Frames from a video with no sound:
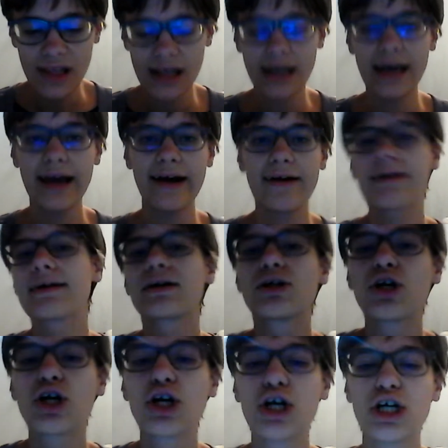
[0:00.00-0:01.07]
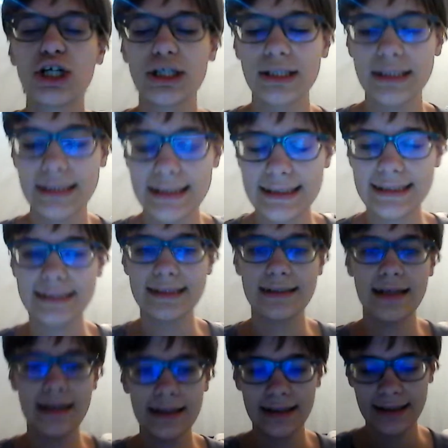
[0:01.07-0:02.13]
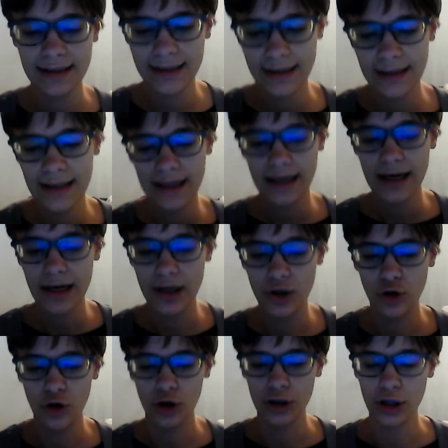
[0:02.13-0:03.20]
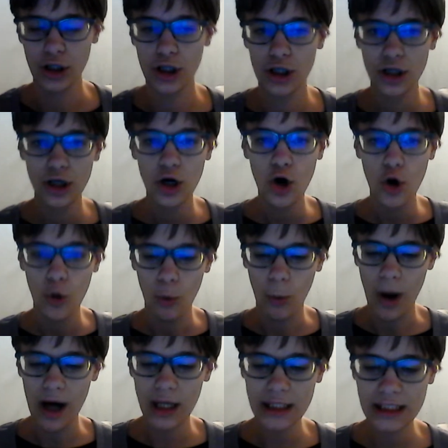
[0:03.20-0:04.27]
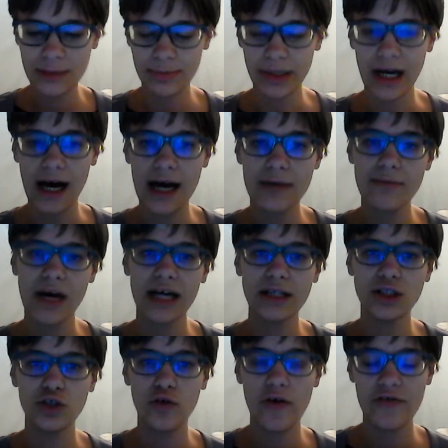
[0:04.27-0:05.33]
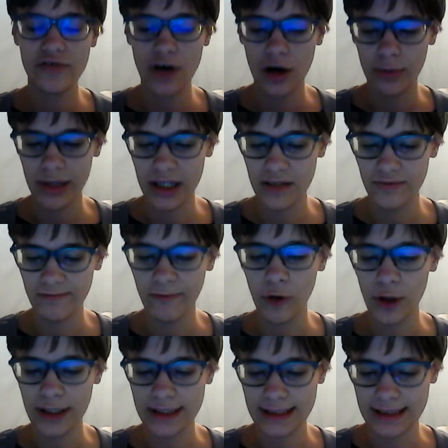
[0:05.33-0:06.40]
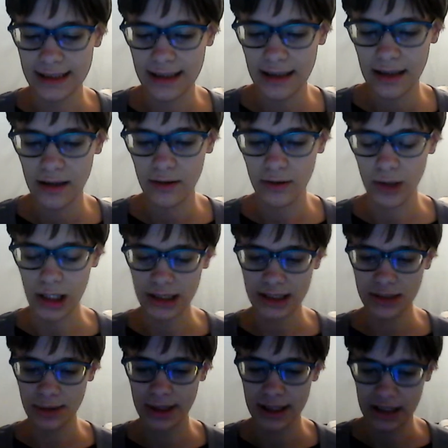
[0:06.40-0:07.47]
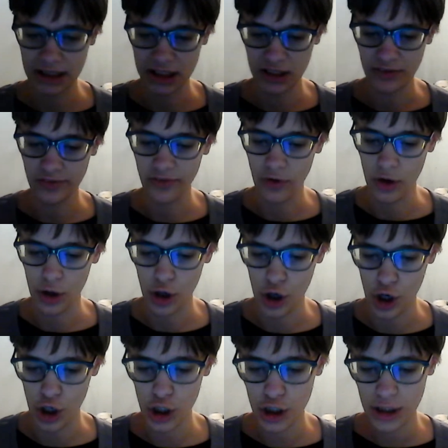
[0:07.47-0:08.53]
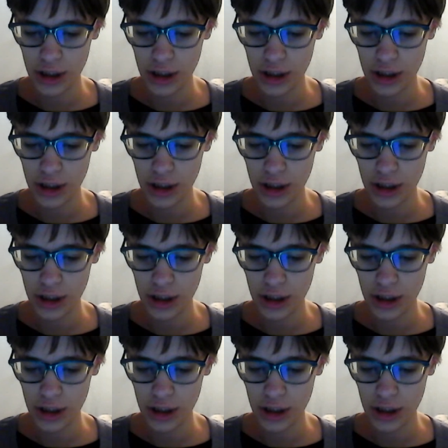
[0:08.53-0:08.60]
characters in order. Wasp, I might do if nobody voices. Wants to audition for her.